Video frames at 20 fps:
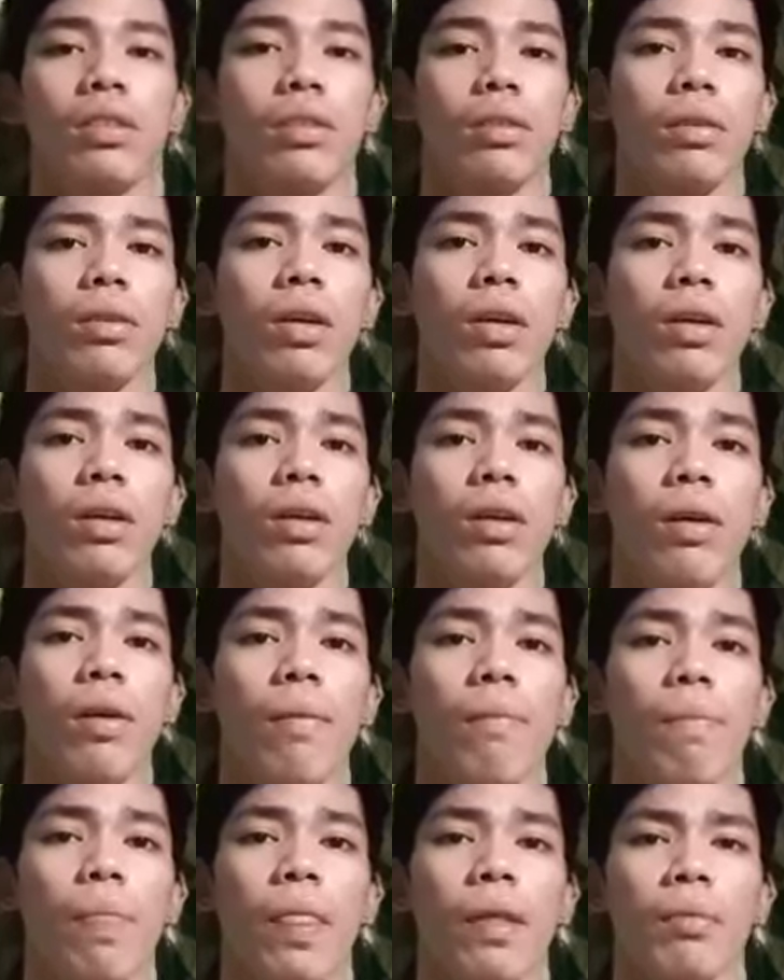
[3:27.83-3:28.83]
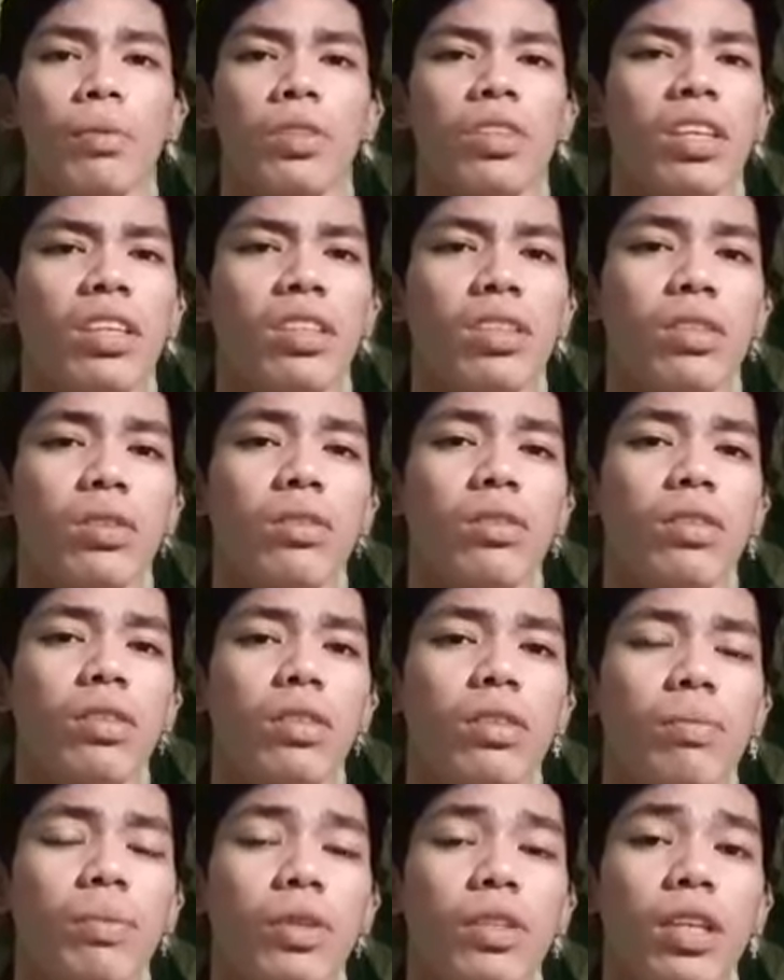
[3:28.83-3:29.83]
So
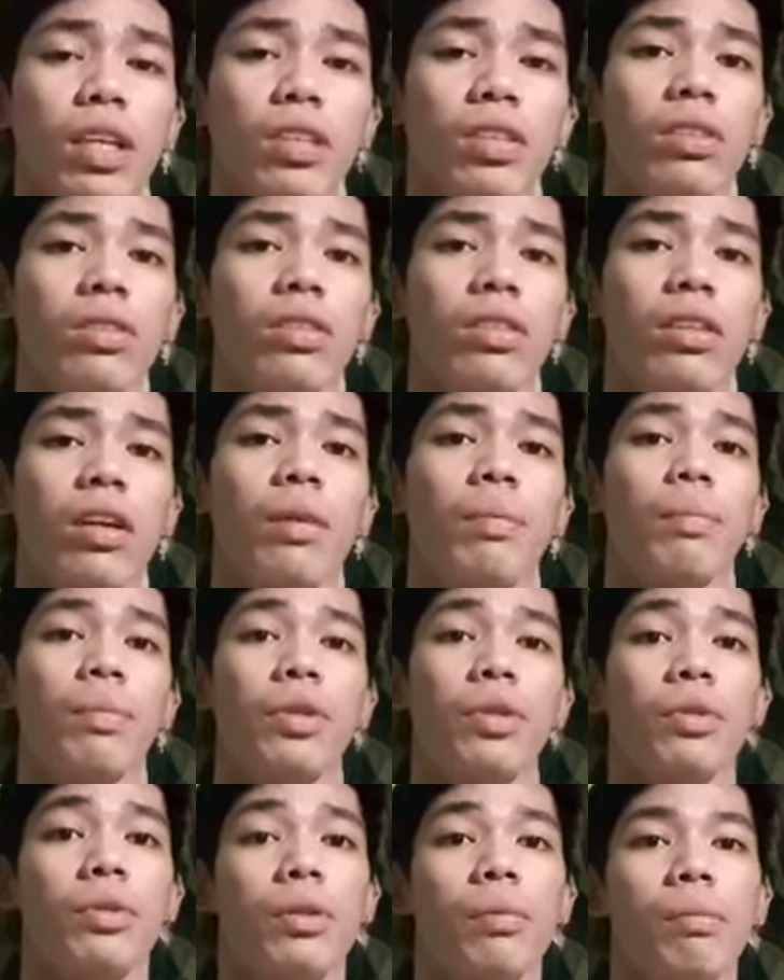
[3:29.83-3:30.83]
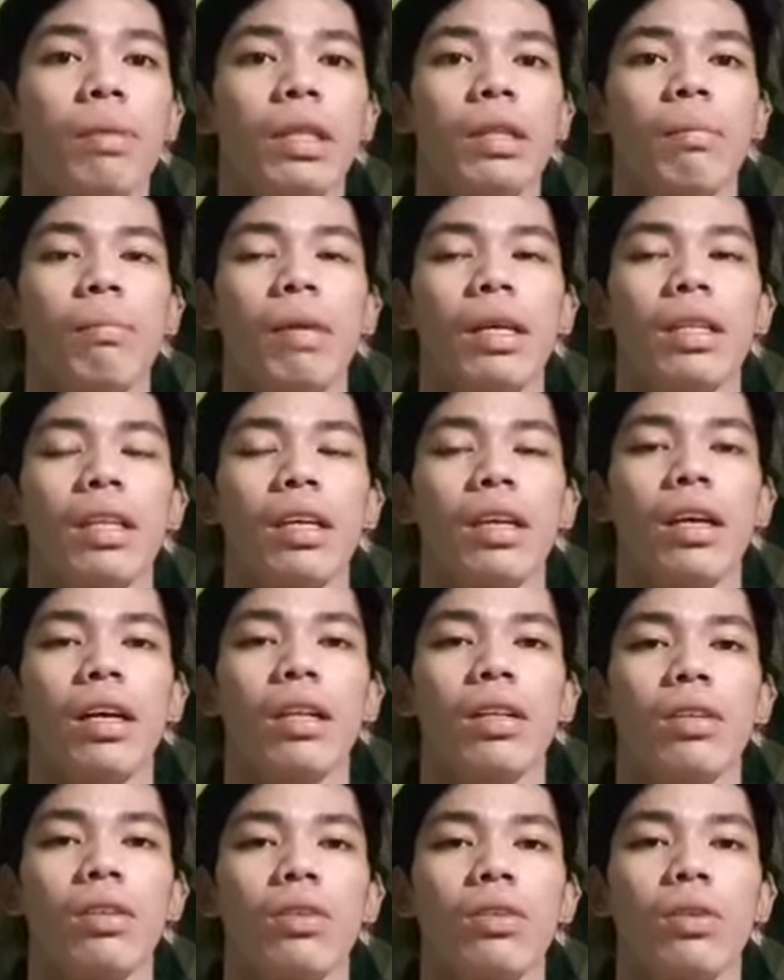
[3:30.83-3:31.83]
projections are pure
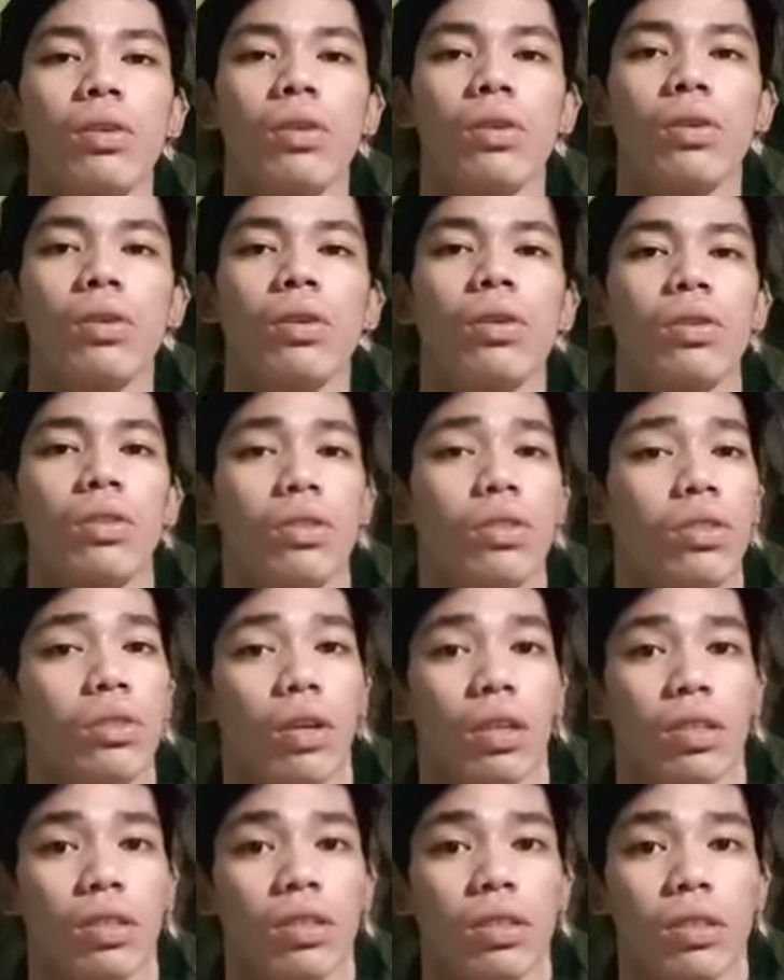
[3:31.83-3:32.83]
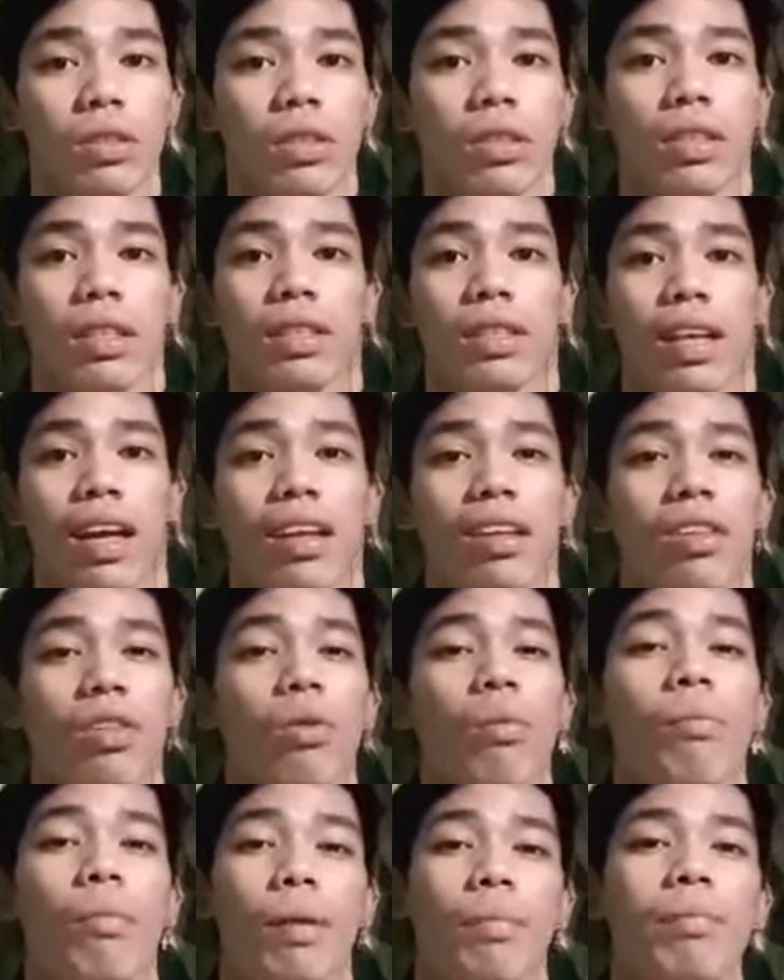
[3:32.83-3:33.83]
mathematical constructions designed
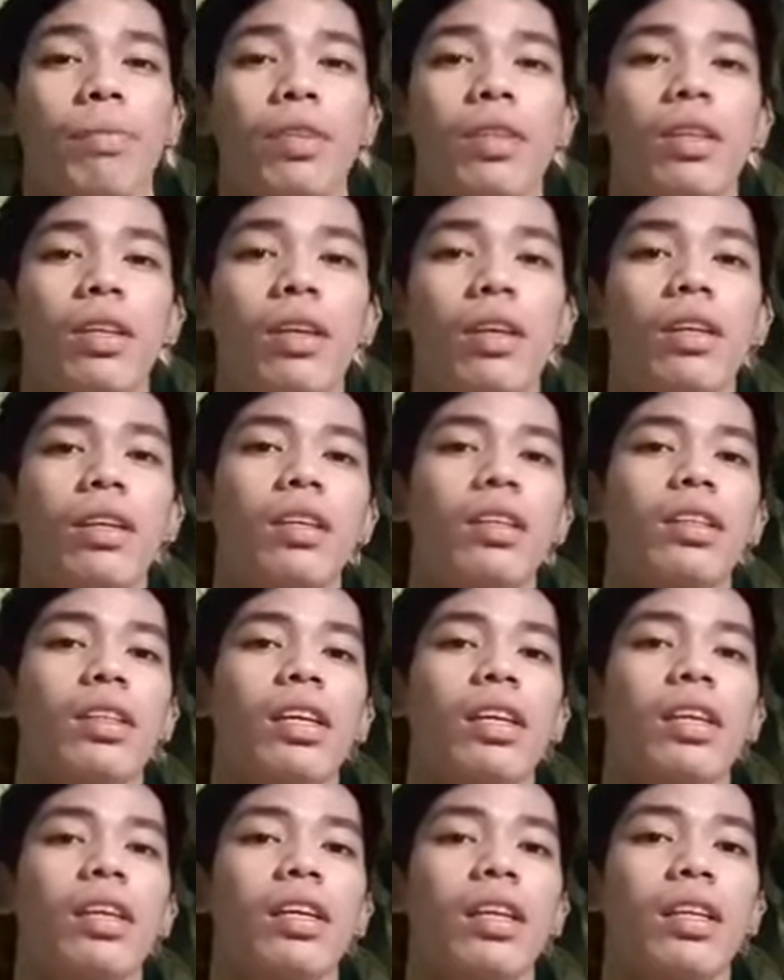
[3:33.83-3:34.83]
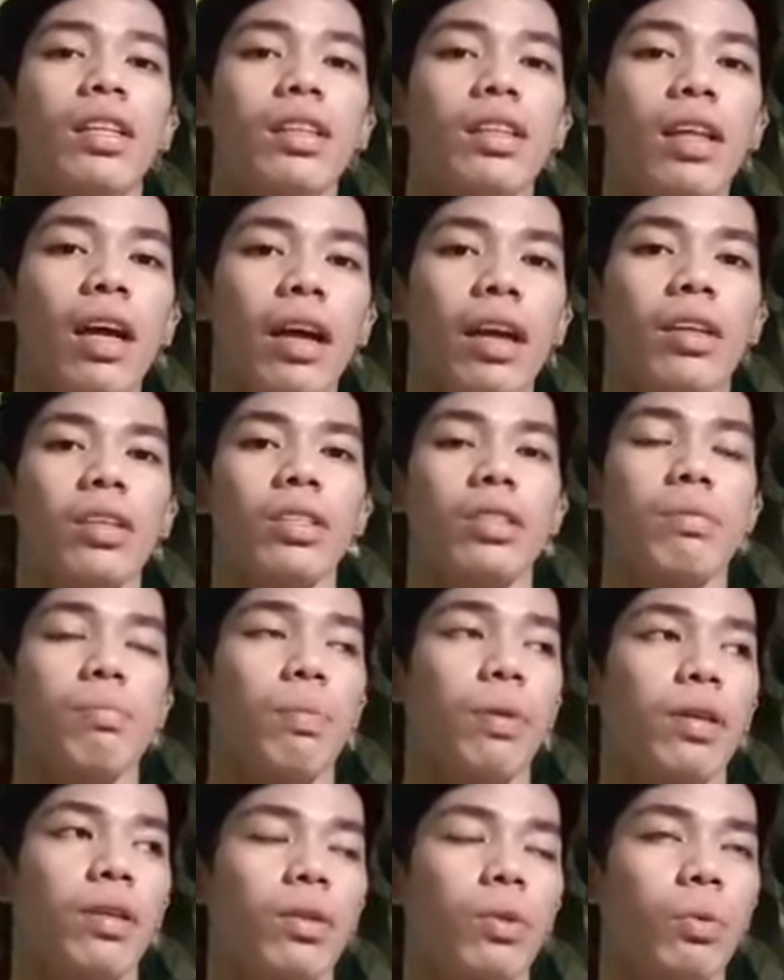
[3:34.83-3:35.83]
to map the entire
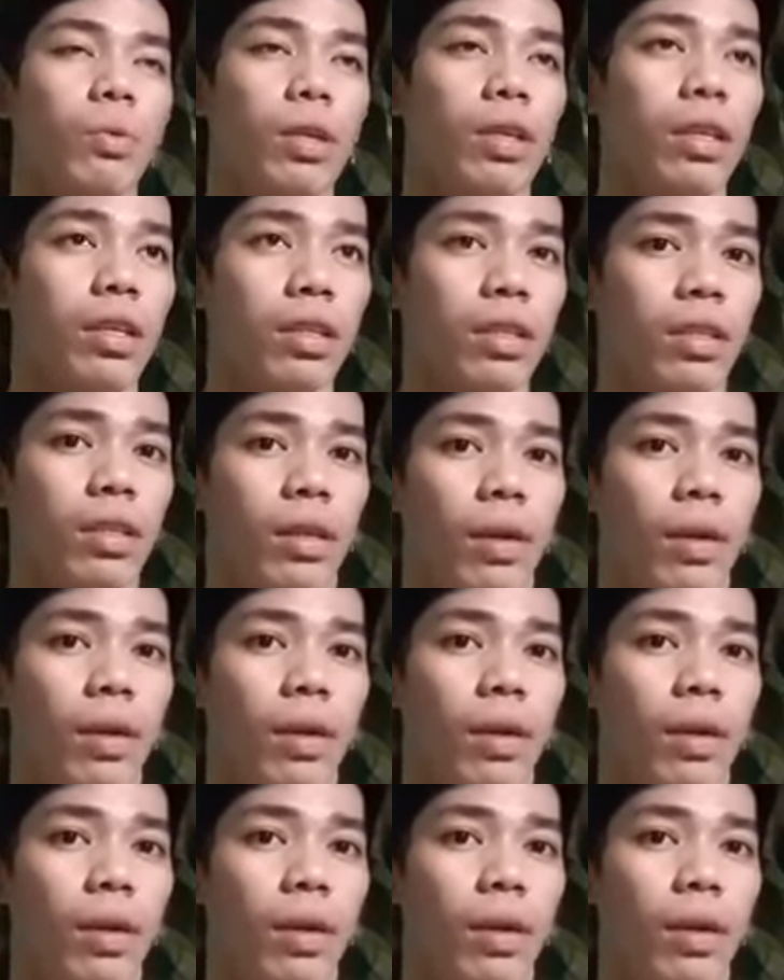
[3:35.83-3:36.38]
sphere with